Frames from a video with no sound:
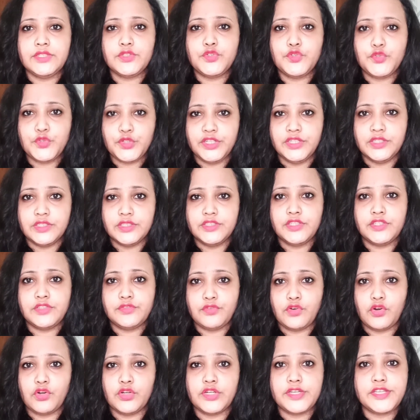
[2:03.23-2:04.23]
triggers
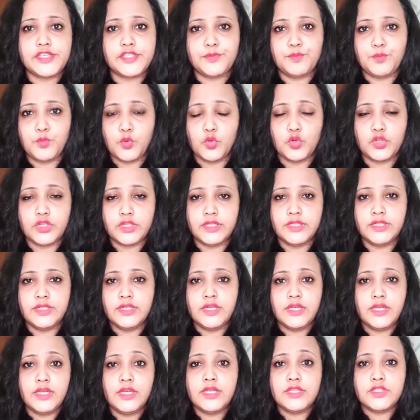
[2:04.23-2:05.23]
for this book.
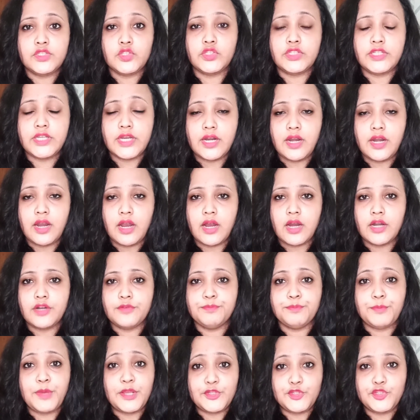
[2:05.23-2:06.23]
So there are
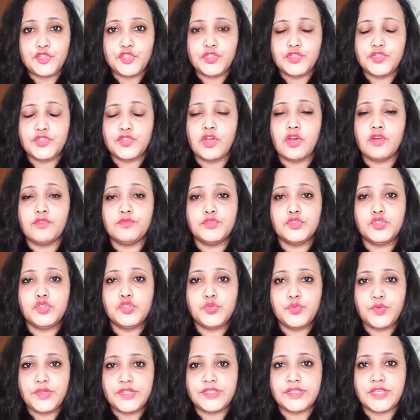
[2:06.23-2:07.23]
mentions of
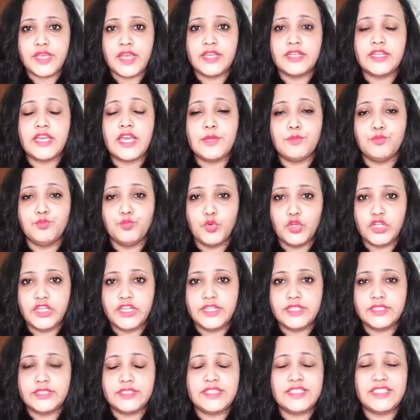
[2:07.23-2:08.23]
suicide and
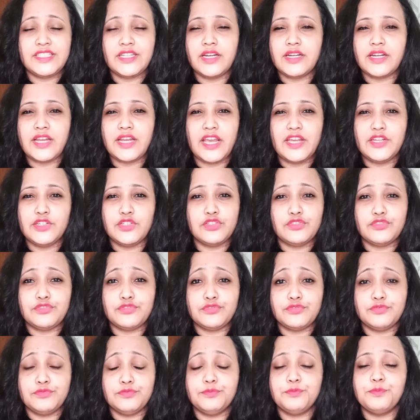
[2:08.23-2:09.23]
bullying. These are kind
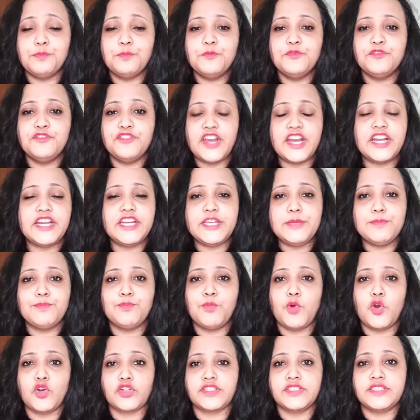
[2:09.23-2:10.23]
of very
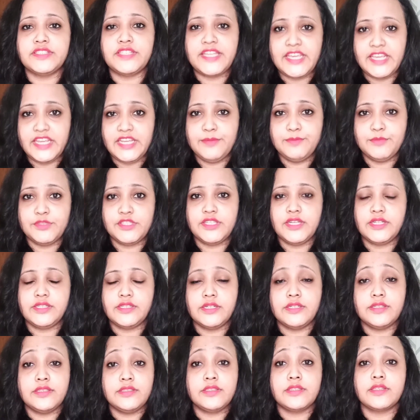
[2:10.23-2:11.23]
important themes that
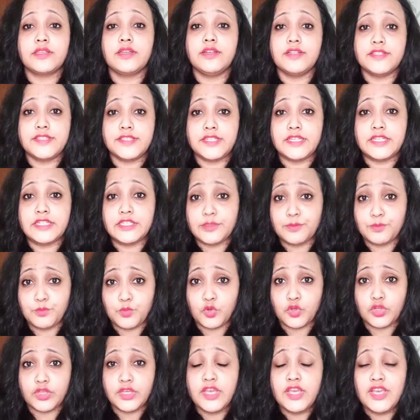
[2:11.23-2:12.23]
are discussed in the
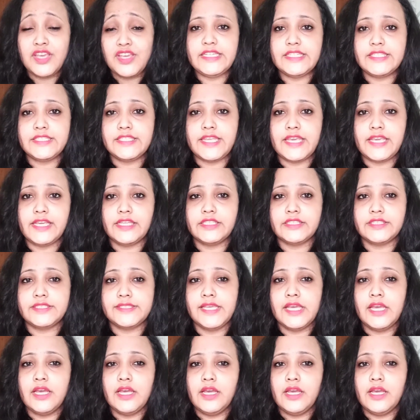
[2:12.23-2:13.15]
book. These things,